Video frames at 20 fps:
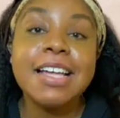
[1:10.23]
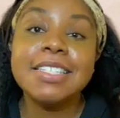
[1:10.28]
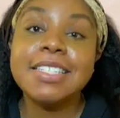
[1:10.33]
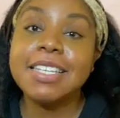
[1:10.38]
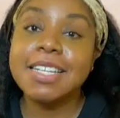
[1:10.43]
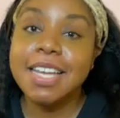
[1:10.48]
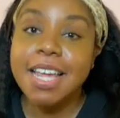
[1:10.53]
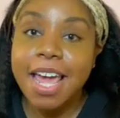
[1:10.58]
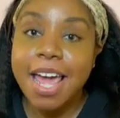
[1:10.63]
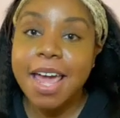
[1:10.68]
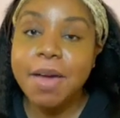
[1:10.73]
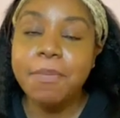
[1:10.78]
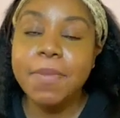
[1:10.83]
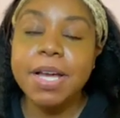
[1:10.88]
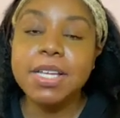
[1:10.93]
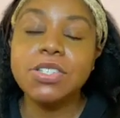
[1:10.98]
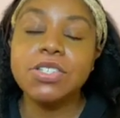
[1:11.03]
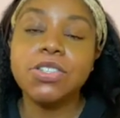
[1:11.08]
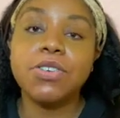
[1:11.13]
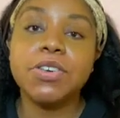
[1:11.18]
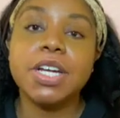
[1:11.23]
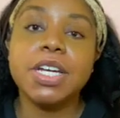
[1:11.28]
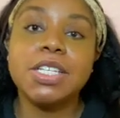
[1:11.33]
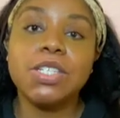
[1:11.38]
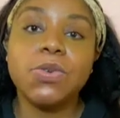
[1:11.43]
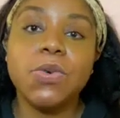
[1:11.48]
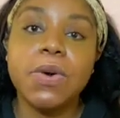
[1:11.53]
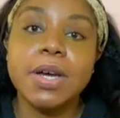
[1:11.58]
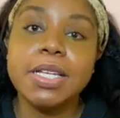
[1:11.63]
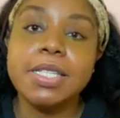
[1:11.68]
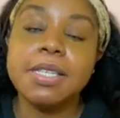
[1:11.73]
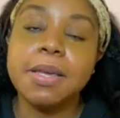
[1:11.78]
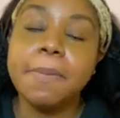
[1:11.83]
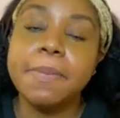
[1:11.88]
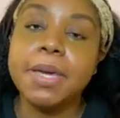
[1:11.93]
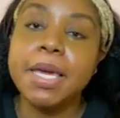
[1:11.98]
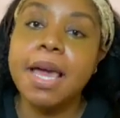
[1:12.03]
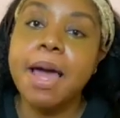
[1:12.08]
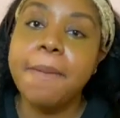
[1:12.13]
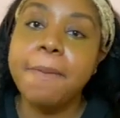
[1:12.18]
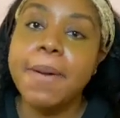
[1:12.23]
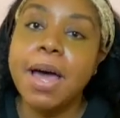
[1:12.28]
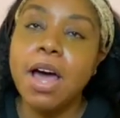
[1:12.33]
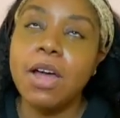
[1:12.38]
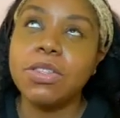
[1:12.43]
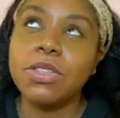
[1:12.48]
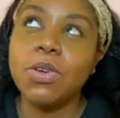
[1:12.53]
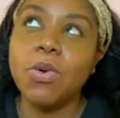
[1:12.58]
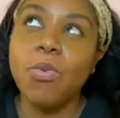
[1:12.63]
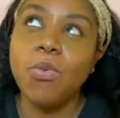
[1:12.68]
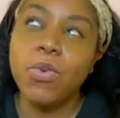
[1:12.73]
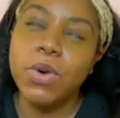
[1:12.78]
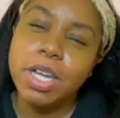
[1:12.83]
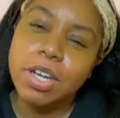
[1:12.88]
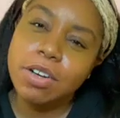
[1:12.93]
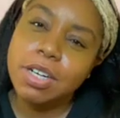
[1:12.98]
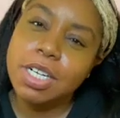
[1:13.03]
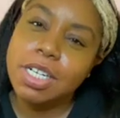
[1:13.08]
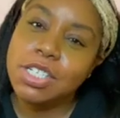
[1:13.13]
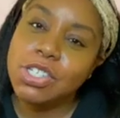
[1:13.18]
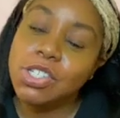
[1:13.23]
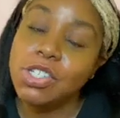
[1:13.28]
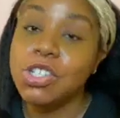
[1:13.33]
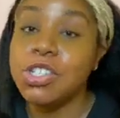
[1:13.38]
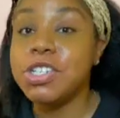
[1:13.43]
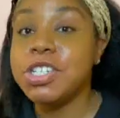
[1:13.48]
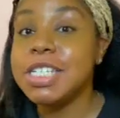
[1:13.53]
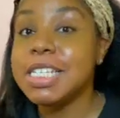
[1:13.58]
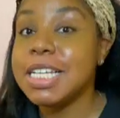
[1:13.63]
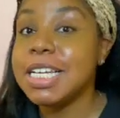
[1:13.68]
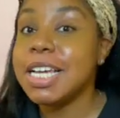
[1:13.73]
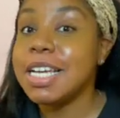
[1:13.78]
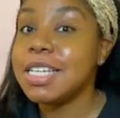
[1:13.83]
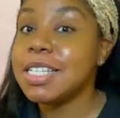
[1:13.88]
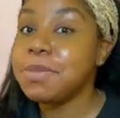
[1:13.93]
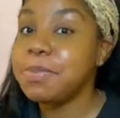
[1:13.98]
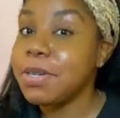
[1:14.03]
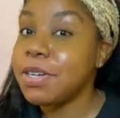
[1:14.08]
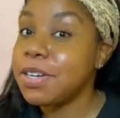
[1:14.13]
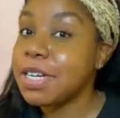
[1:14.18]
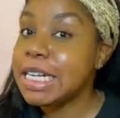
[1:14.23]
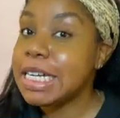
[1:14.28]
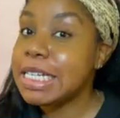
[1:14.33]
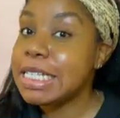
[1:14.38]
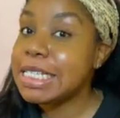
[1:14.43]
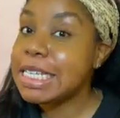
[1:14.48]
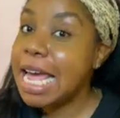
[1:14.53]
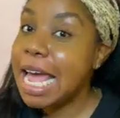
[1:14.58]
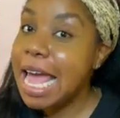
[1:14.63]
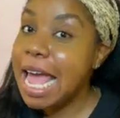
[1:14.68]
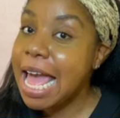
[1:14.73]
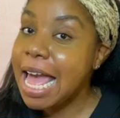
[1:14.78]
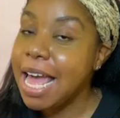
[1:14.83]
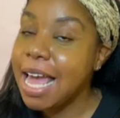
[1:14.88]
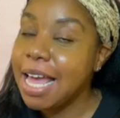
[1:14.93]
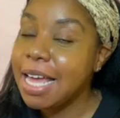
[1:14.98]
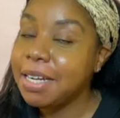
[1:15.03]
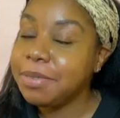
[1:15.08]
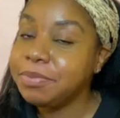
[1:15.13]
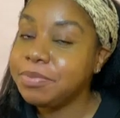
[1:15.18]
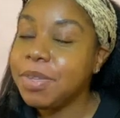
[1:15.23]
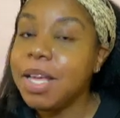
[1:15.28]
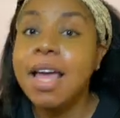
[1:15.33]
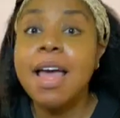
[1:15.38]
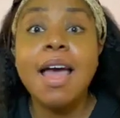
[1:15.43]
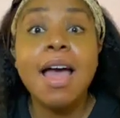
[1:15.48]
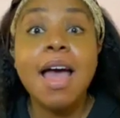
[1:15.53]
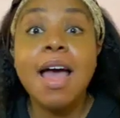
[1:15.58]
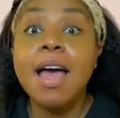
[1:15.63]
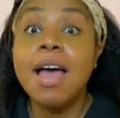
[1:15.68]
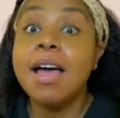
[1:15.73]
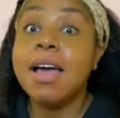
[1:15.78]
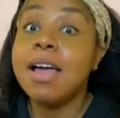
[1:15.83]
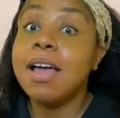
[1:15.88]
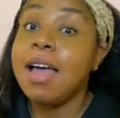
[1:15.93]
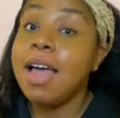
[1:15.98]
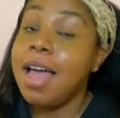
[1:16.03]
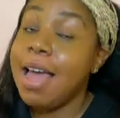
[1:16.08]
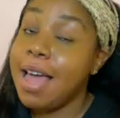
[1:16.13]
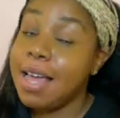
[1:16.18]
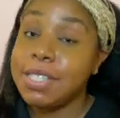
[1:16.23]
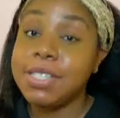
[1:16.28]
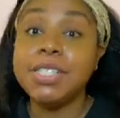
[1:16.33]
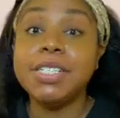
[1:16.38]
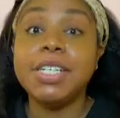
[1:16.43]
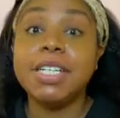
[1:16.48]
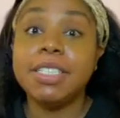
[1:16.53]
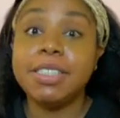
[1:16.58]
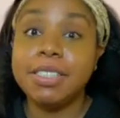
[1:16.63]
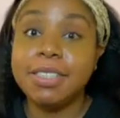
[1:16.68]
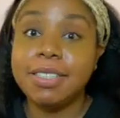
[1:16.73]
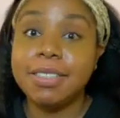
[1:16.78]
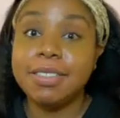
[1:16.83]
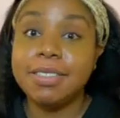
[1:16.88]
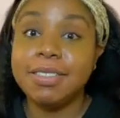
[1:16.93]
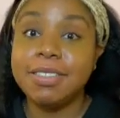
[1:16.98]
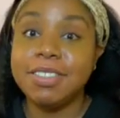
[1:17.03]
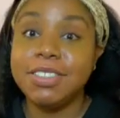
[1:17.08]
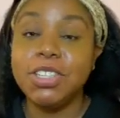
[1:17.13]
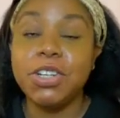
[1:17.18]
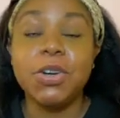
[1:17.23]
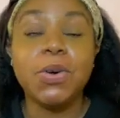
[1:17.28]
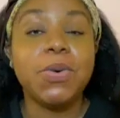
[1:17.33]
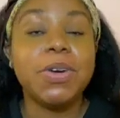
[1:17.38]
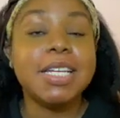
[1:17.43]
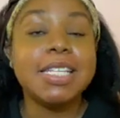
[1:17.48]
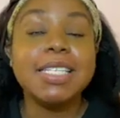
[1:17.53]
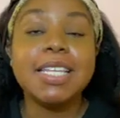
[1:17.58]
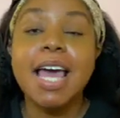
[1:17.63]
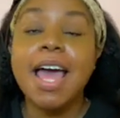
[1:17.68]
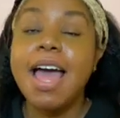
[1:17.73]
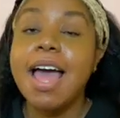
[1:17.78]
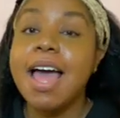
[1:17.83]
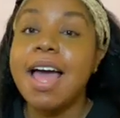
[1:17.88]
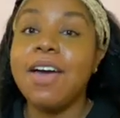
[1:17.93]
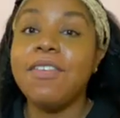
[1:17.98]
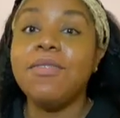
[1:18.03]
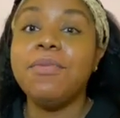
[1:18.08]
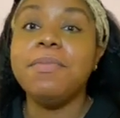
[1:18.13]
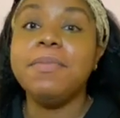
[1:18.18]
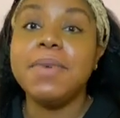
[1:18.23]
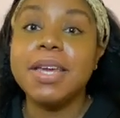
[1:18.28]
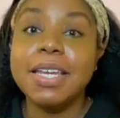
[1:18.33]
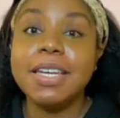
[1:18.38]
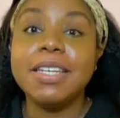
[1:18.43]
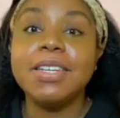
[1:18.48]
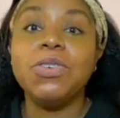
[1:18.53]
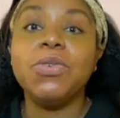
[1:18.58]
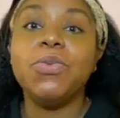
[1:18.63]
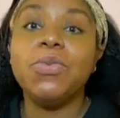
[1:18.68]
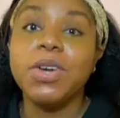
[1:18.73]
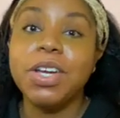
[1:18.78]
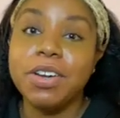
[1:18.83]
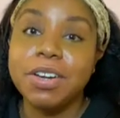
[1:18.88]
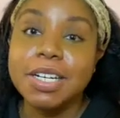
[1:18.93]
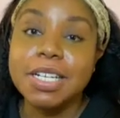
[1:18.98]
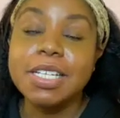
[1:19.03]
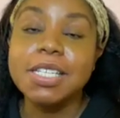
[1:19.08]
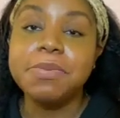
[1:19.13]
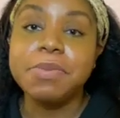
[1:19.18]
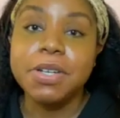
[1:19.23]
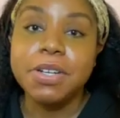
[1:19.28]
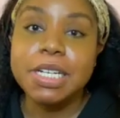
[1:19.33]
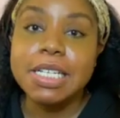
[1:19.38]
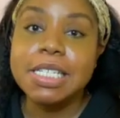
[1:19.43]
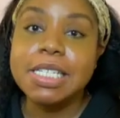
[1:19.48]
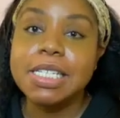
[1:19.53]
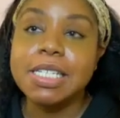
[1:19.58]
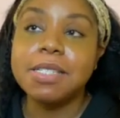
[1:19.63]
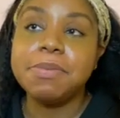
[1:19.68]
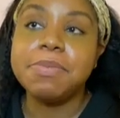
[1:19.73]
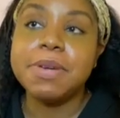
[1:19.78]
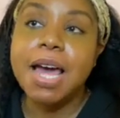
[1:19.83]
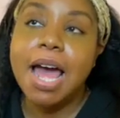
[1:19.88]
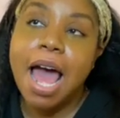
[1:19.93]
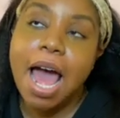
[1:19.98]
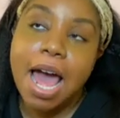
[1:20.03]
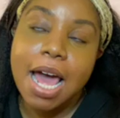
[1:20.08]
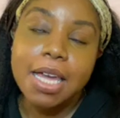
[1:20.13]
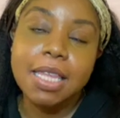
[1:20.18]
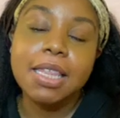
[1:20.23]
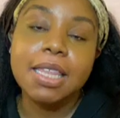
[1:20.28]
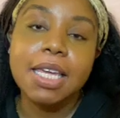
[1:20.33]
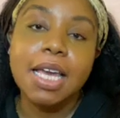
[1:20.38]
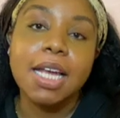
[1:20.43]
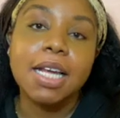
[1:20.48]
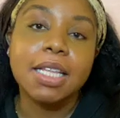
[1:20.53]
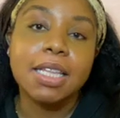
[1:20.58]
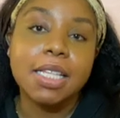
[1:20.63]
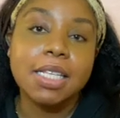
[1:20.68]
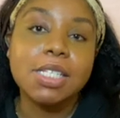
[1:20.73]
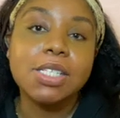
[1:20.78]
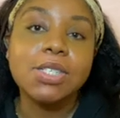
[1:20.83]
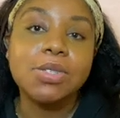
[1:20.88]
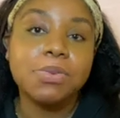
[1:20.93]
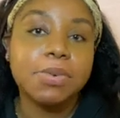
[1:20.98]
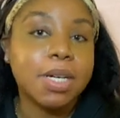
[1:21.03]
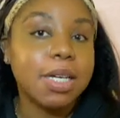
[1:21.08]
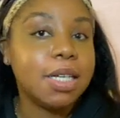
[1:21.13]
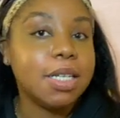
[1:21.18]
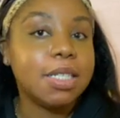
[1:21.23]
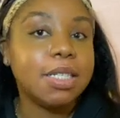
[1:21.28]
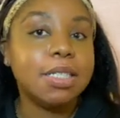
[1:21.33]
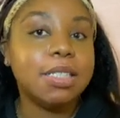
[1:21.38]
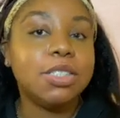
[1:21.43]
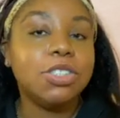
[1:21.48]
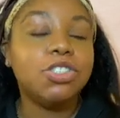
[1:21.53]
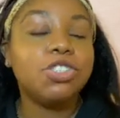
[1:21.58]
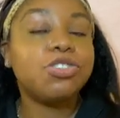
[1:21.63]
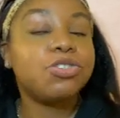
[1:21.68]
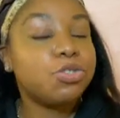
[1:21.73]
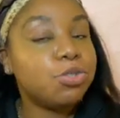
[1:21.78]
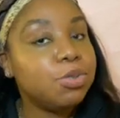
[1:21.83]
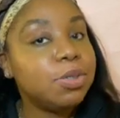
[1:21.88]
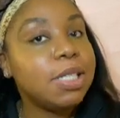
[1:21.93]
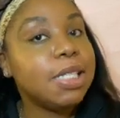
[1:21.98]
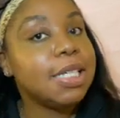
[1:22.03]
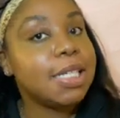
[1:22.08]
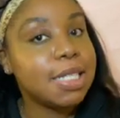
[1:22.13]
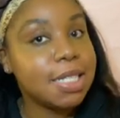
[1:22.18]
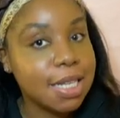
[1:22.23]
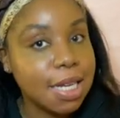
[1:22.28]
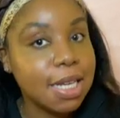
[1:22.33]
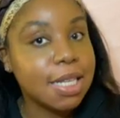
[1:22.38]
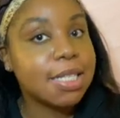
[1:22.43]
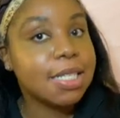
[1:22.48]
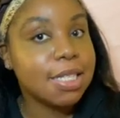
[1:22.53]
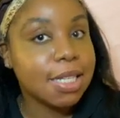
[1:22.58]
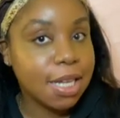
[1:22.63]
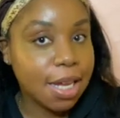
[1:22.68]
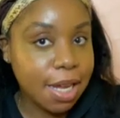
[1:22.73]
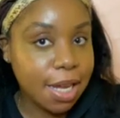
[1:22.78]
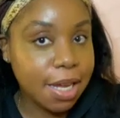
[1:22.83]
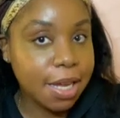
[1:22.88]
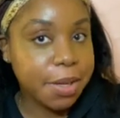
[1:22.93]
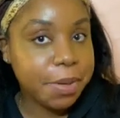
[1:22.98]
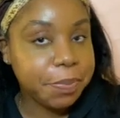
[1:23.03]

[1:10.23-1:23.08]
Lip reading: Today, my story is going to be about the weirdest nursing experience I had. As a nurse, you're going to have many weird experiences, but I think this one truly takes the cake.